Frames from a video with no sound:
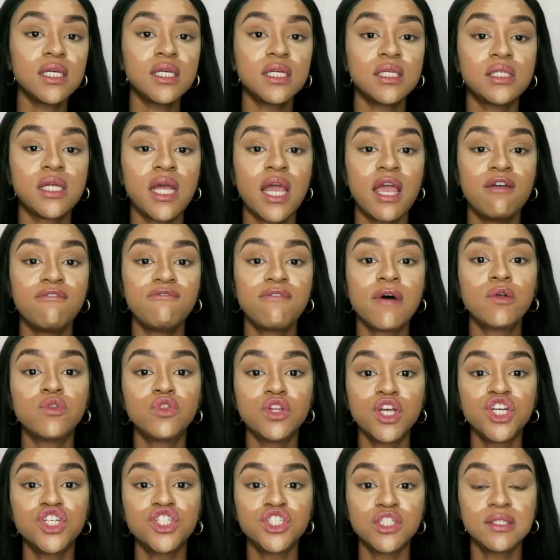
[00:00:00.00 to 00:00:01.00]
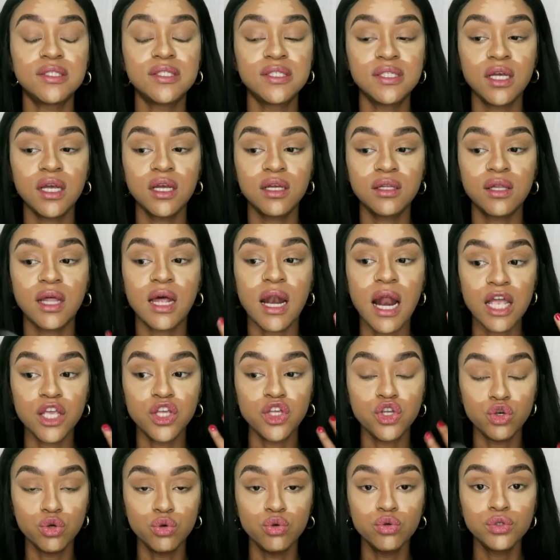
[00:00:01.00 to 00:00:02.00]
is a foundation stick that I
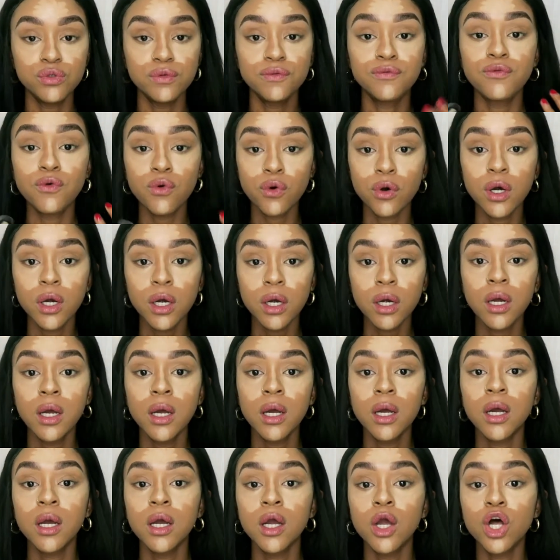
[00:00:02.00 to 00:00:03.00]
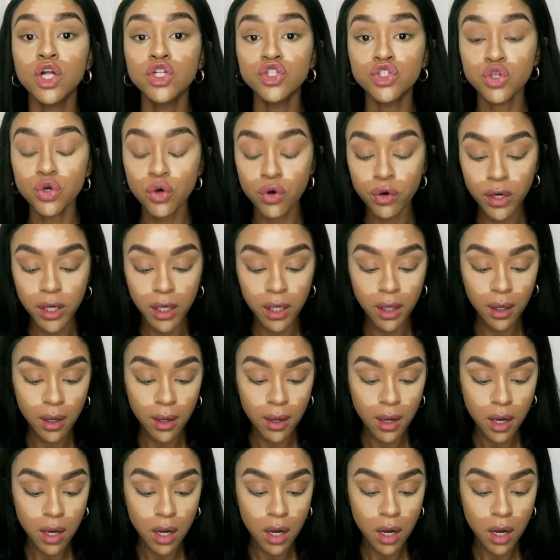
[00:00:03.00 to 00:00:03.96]
use for contouring.